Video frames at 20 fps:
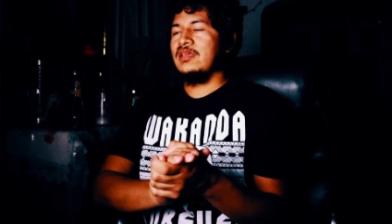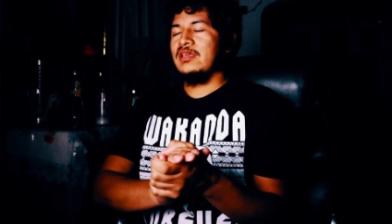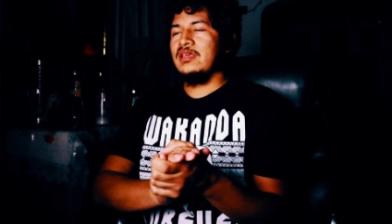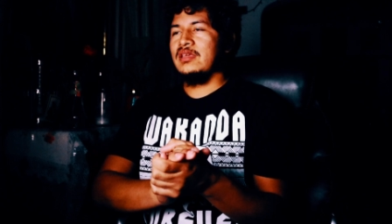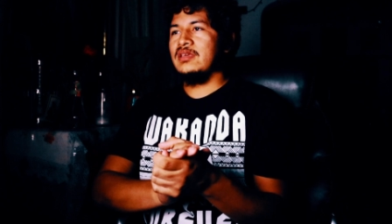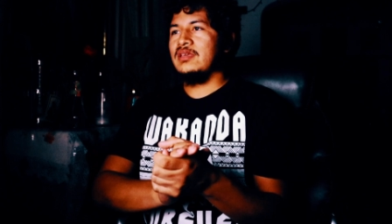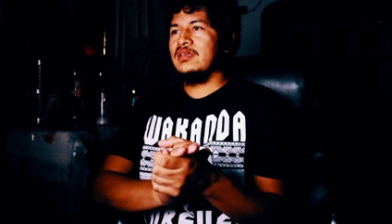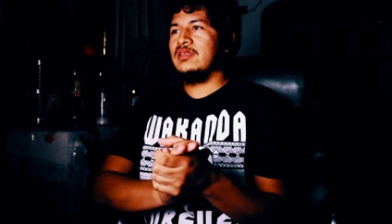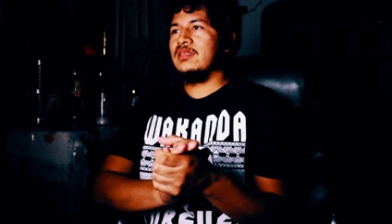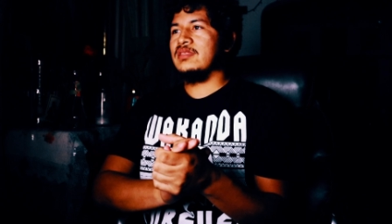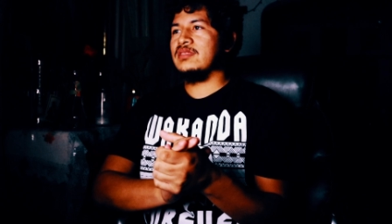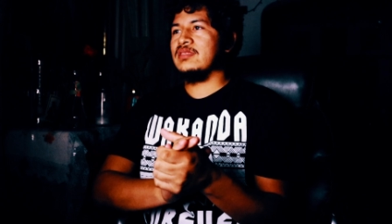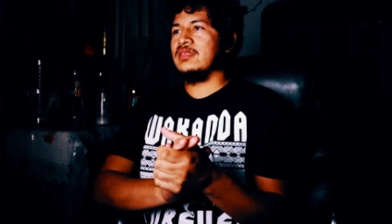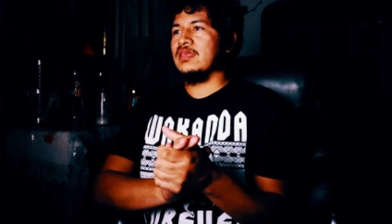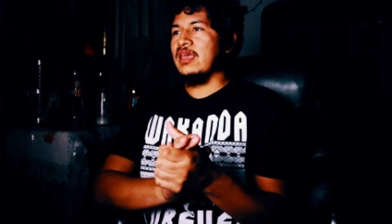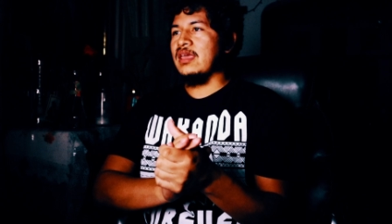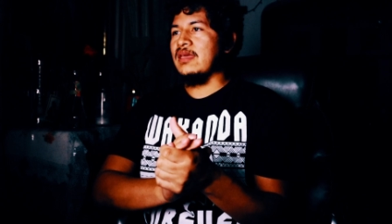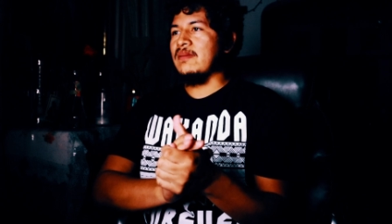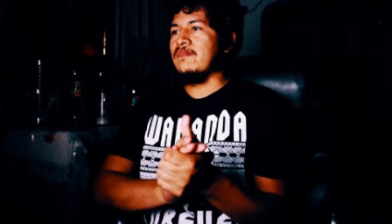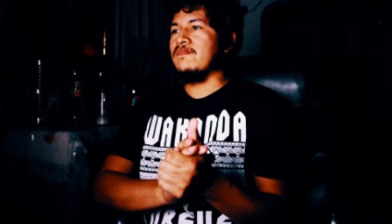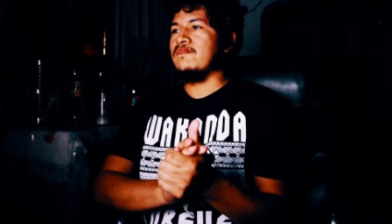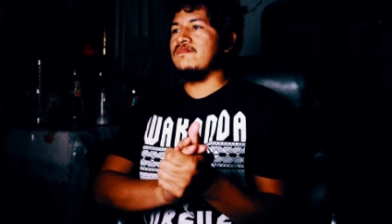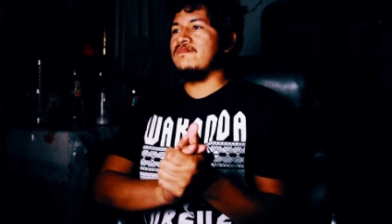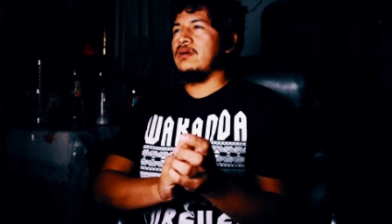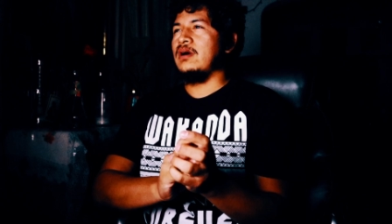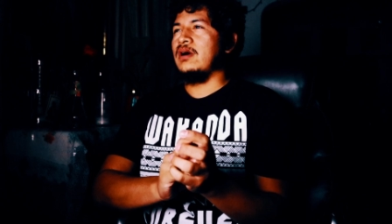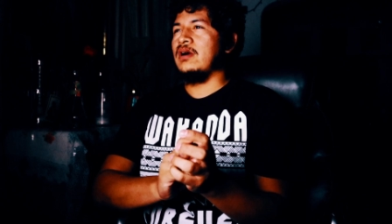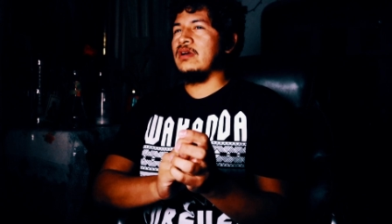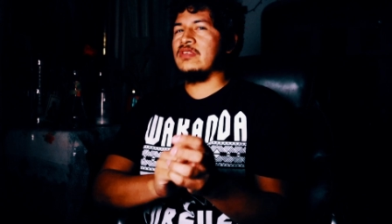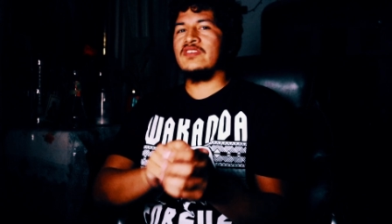is a
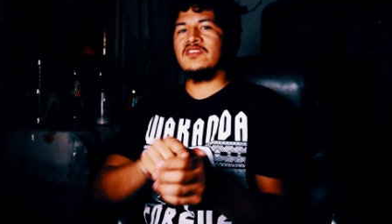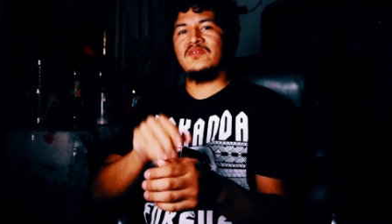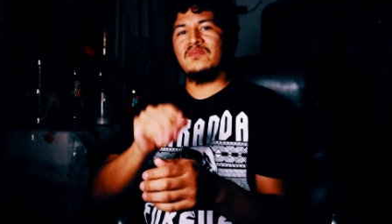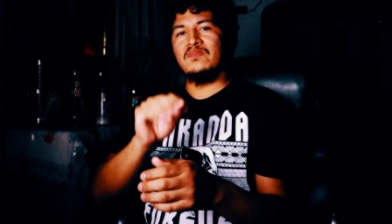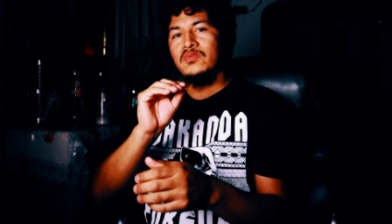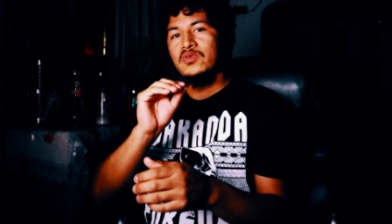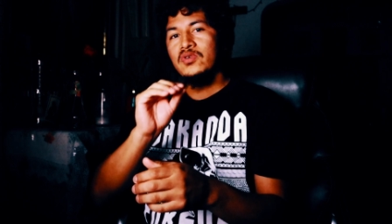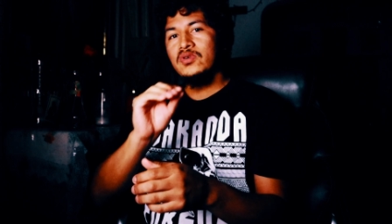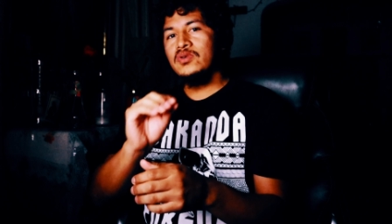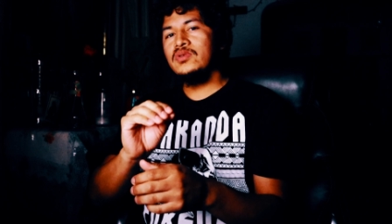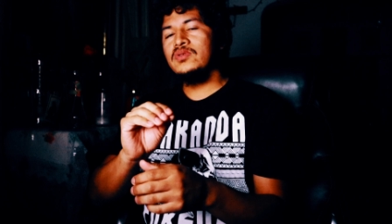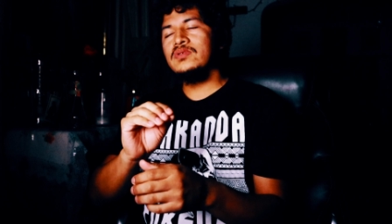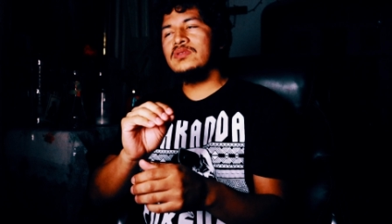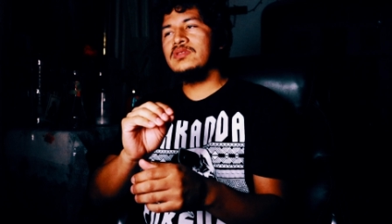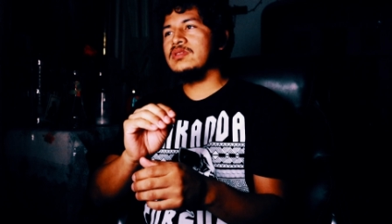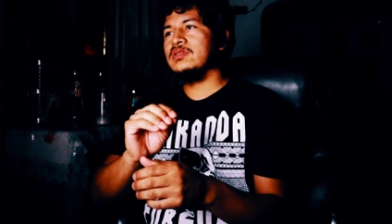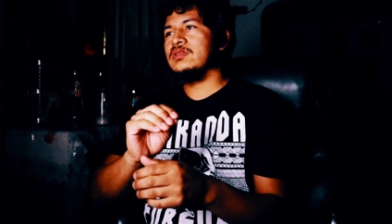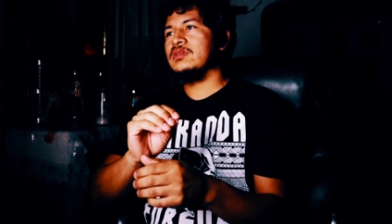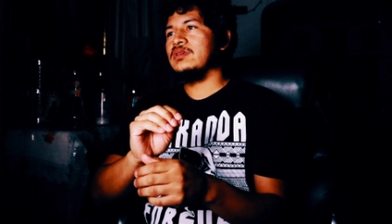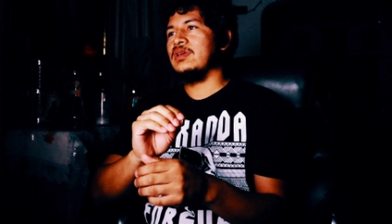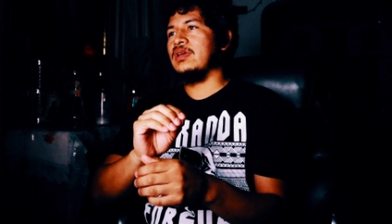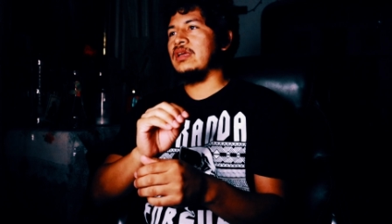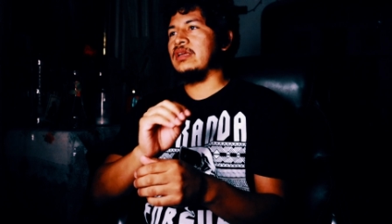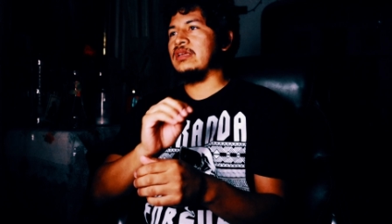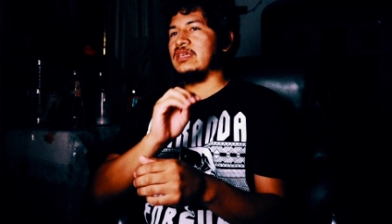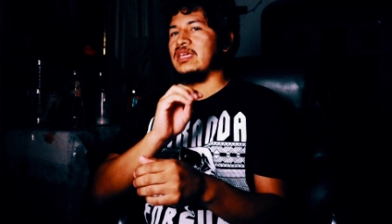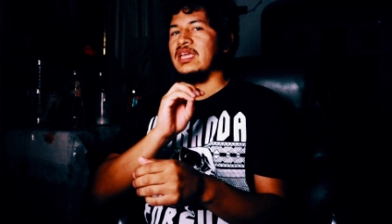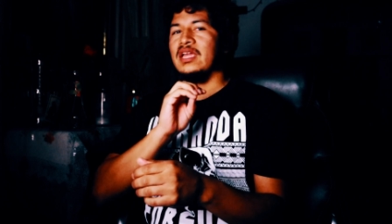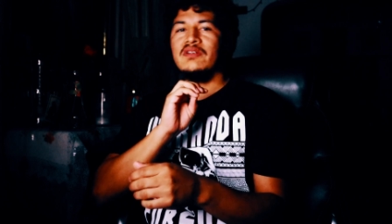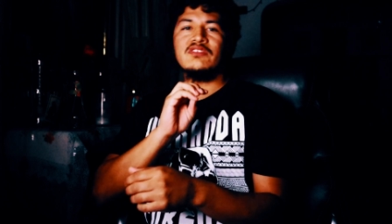smooth
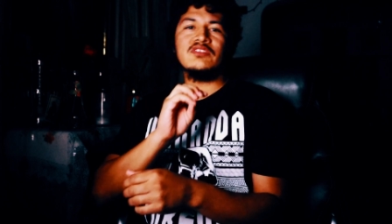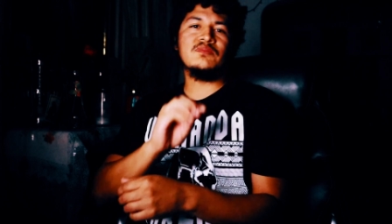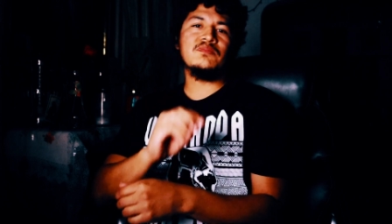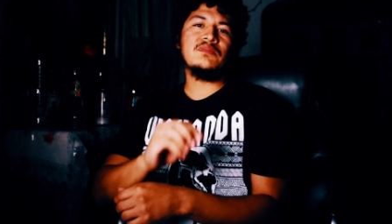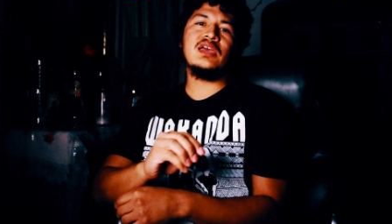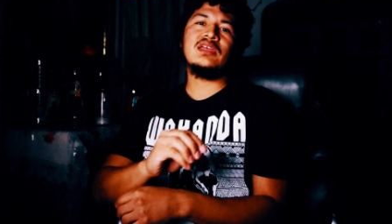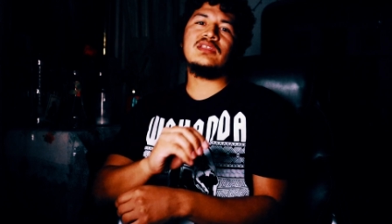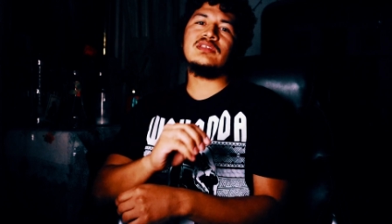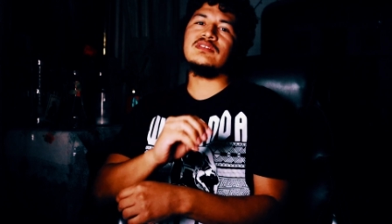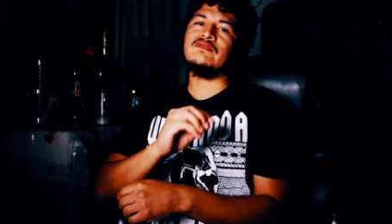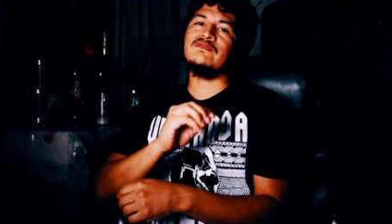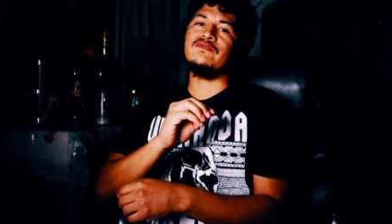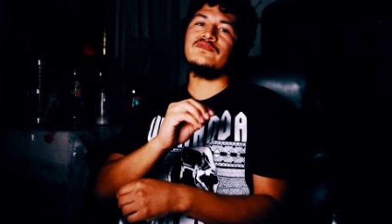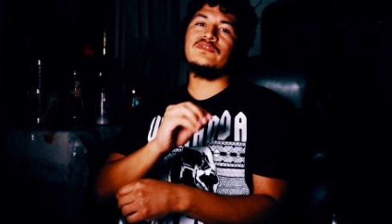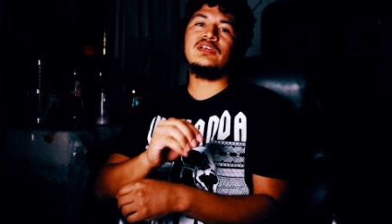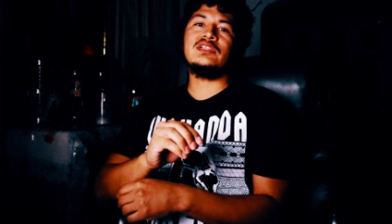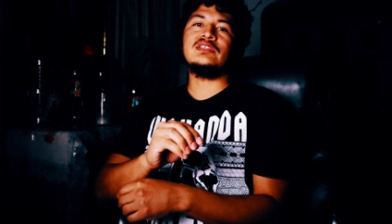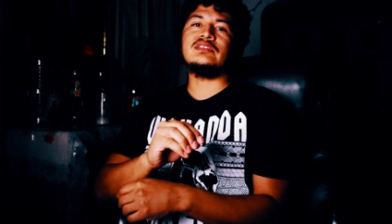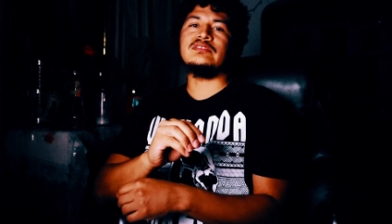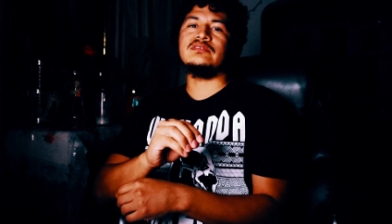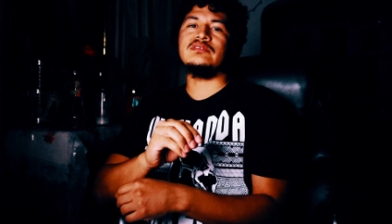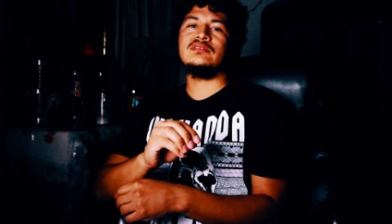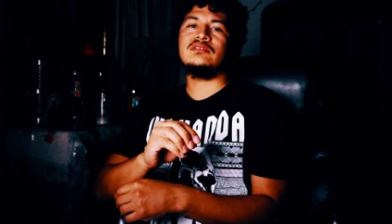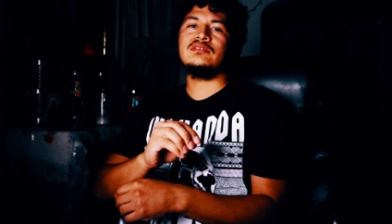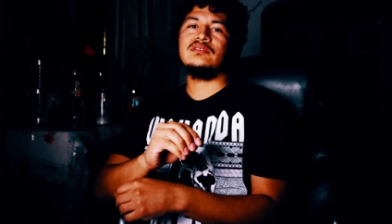and charismatic villain.